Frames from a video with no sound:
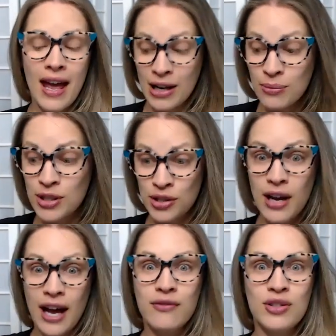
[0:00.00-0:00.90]
and we do
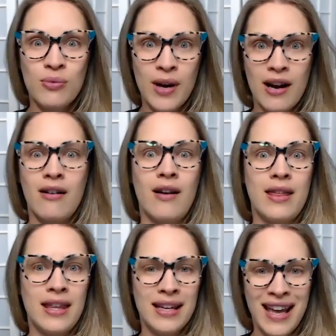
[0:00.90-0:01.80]
have to wear
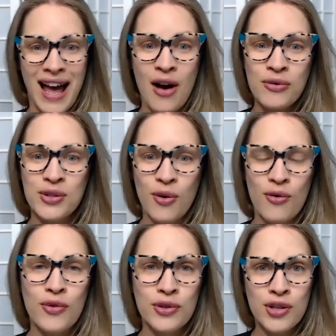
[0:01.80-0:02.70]
the gowns
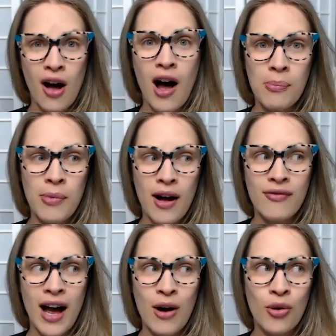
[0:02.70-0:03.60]
over top
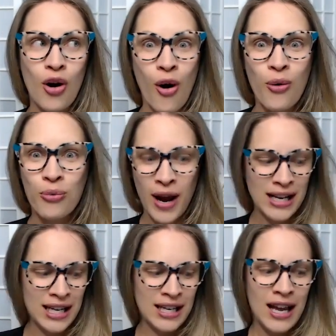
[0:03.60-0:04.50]
of our
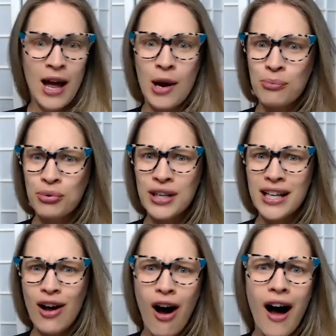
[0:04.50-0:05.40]
already
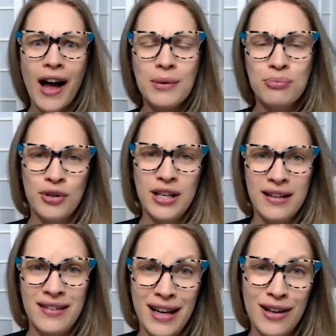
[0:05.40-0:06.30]
pretty hot, pretty
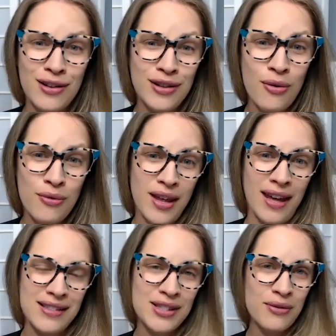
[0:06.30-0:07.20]
thick
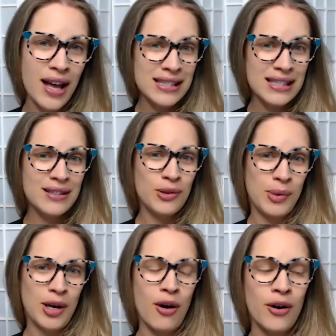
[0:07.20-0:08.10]
clothing. So that's a little
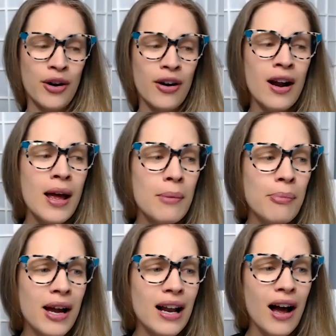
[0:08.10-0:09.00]
bit harder.
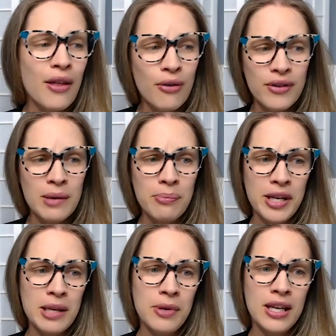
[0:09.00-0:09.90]
But other than
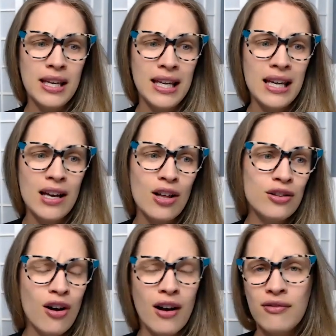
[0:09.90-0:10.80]
PPE, a
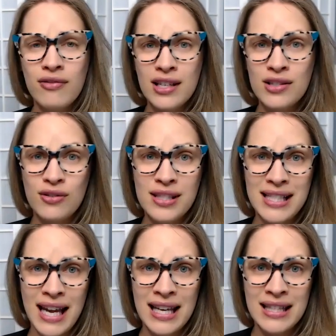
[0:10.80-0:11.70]
lot of things are
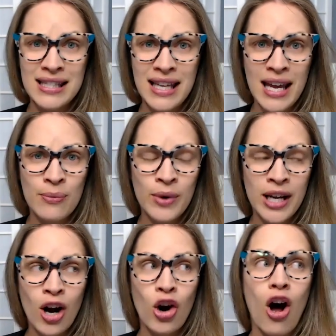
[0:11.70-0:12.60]
staying the same.
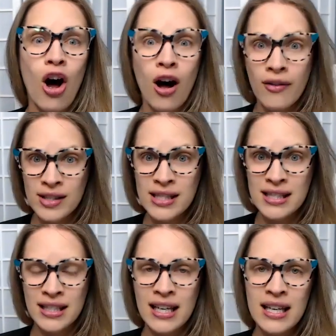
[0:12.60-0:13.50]
We are
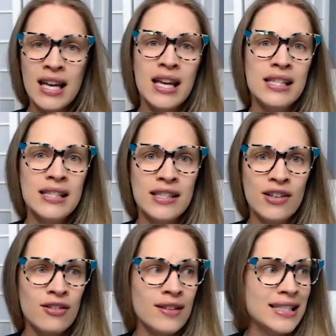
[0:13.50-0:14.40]
obviously
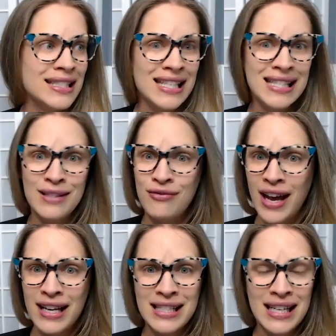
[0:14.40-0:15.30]
still
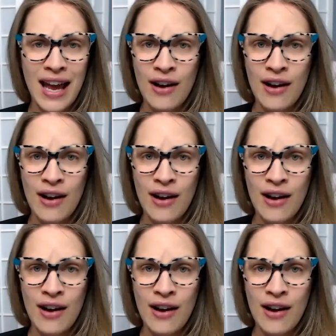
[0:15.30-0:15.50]
disinfecting